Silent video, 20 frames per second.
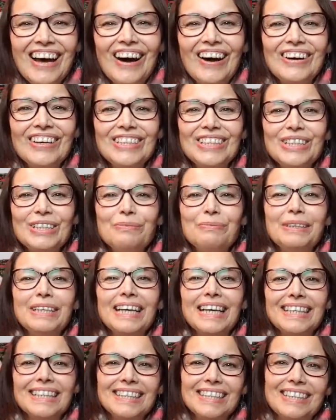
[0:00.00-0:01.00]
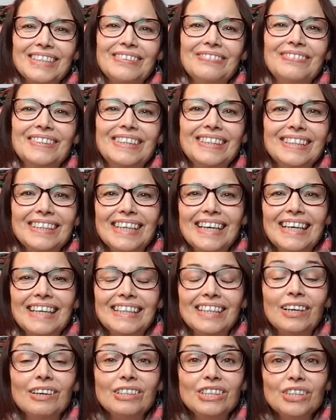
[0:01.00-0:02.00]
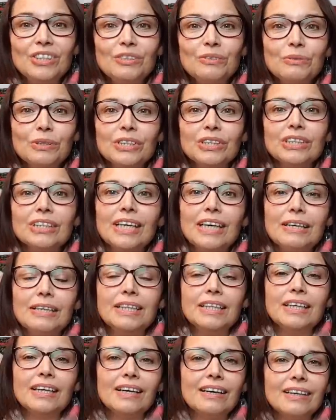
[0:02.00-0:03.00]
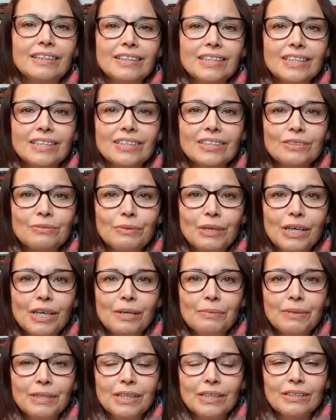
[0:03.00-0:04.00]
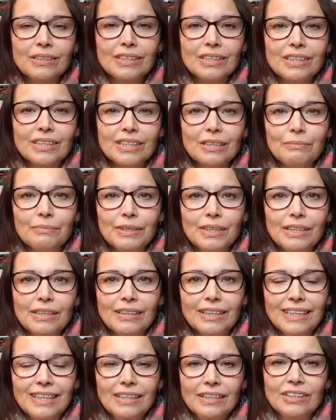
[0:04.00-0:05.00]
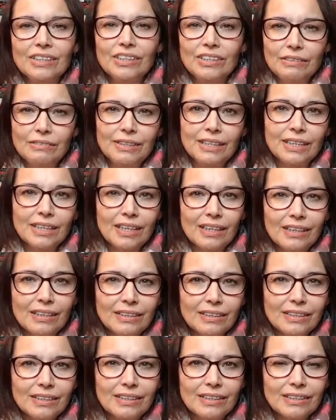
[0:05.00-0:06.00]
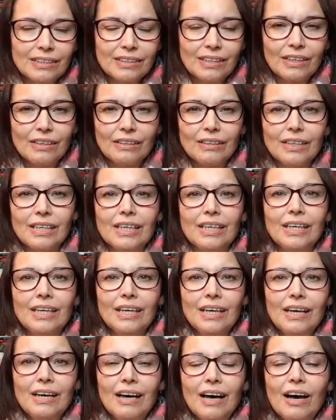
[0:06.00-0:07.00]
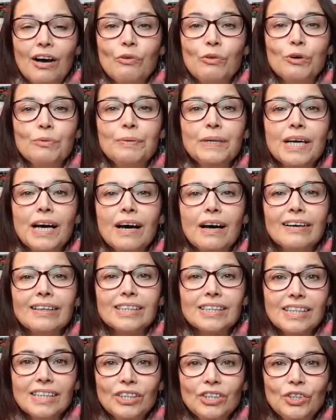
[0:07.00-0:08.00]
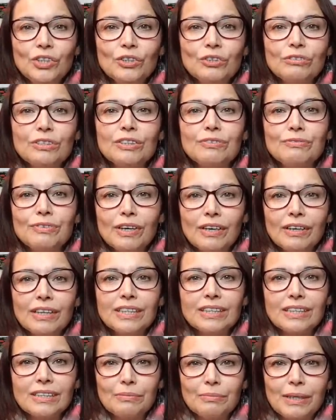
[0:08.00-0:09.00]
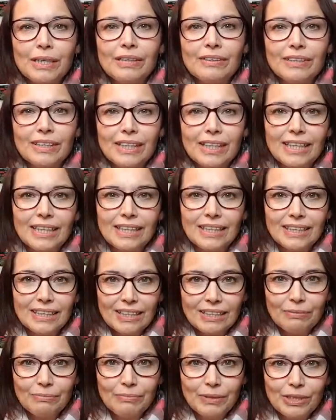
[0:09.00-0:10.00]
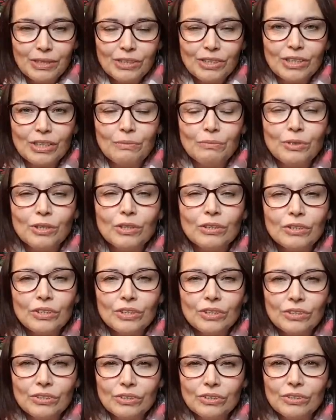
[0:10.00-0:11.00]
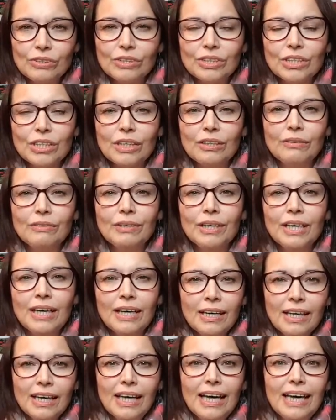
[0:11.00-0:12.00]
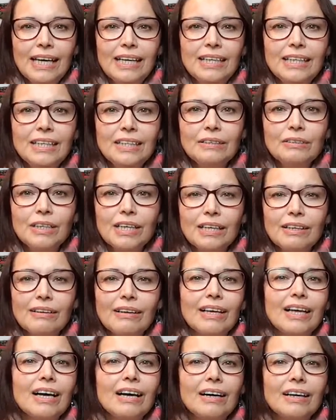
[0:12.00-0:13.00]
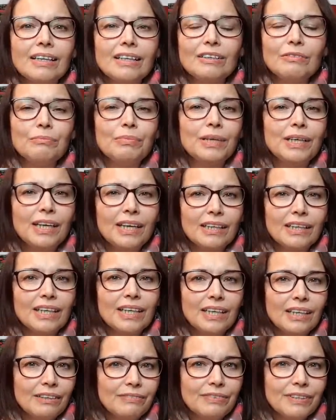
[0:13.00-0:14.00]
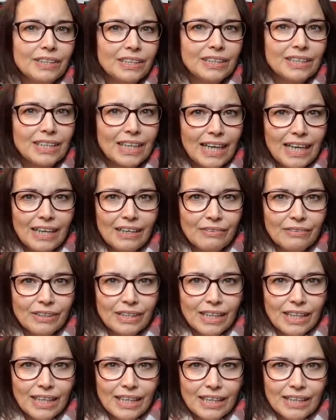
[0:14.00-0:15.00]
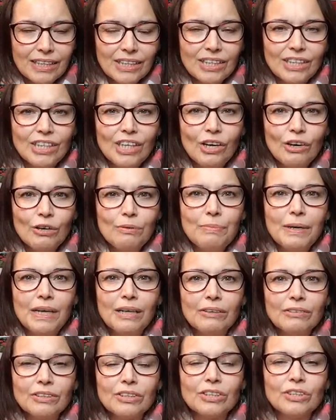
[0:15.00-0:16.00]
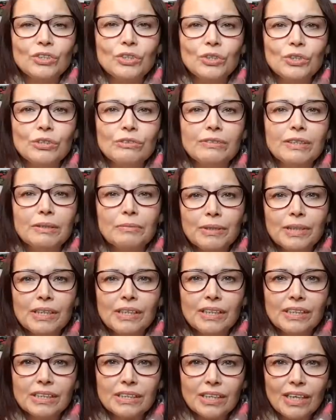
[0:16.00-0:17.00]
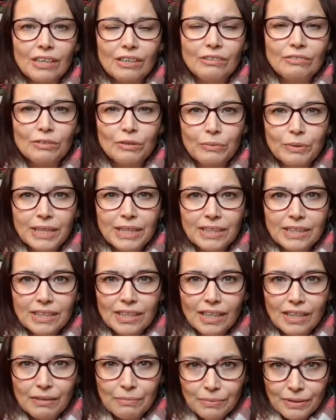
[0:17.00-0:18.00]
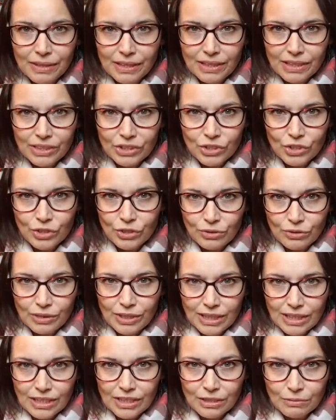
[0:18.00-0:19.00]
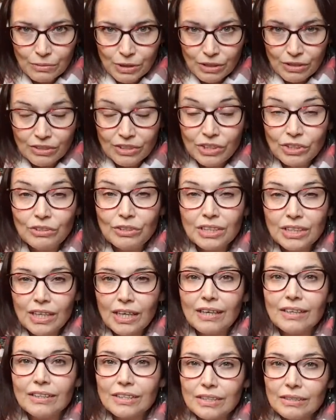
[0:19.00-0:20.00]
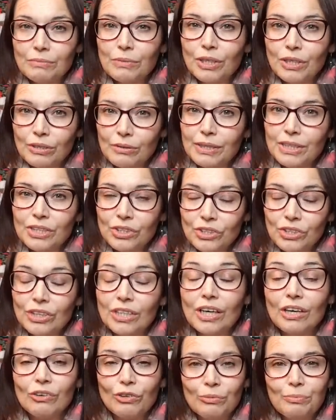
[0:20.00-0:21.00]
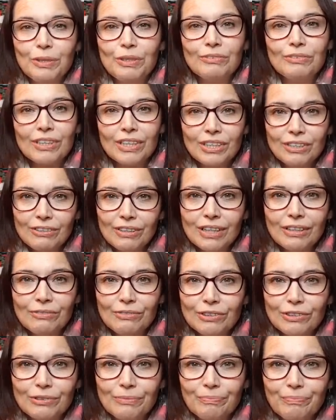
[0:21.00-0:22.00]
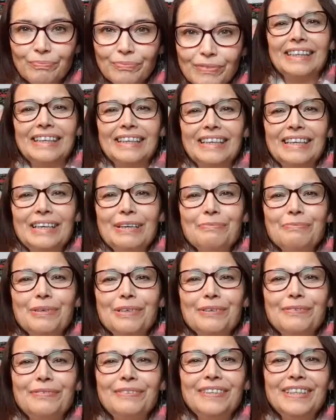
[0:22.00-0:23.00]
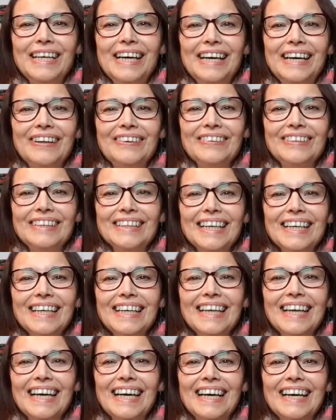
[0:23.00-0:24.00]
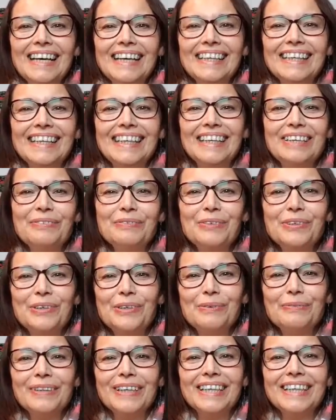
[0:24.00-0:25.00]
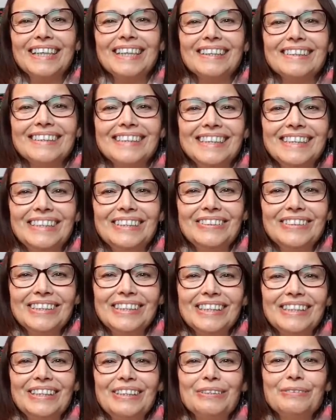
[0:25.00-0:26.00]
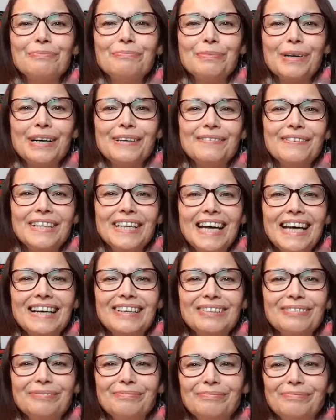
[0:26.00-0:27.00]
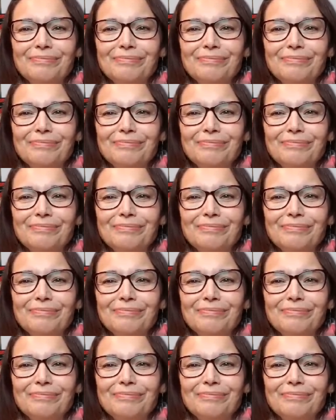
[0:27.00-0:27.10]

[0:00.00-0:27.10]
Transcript: I shall be getting on with that. And I do want to get in the garden as well, because there's something I need to do in the garden. So I will be asking your advice about that, because I'm not sure. So any garden plant lovers out there that know about storing plants over winter, please tune in tomorrow so you can answer my question. I would be very grateful. But for now, take care, keep warm, and I'll see you soon. Bye for now.